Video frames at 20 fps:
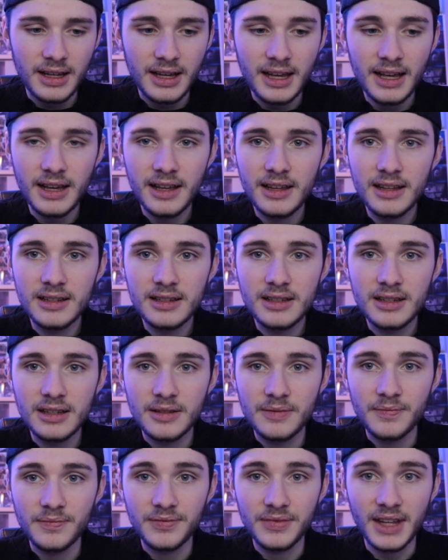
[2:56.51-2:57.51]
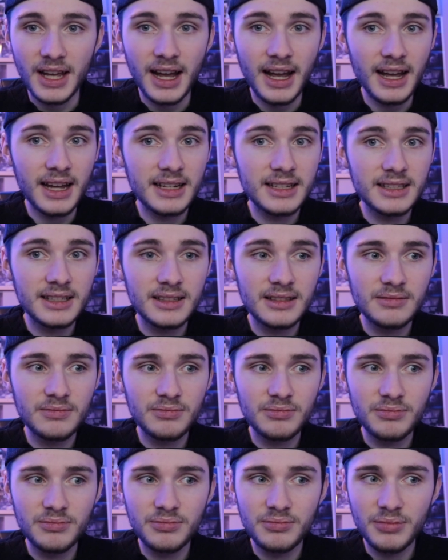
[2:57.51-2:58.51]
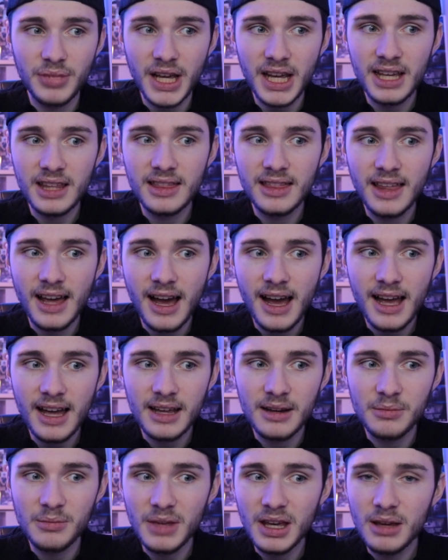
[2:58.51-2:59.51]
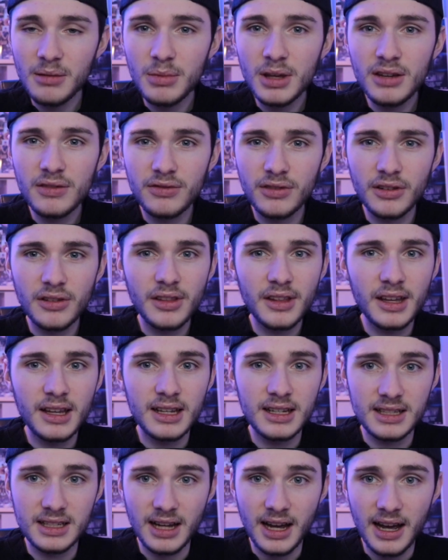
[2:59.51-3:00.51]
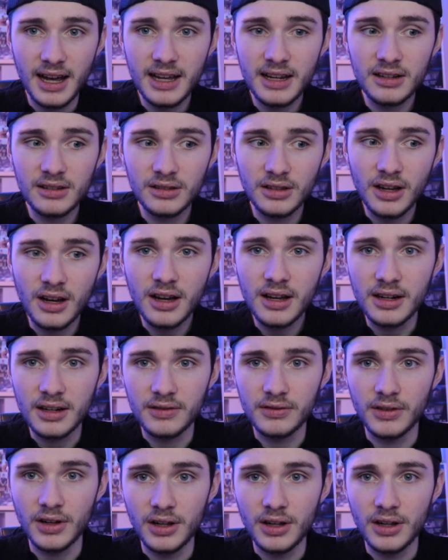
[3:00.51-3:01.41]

and I paid that maybe for the entire lot of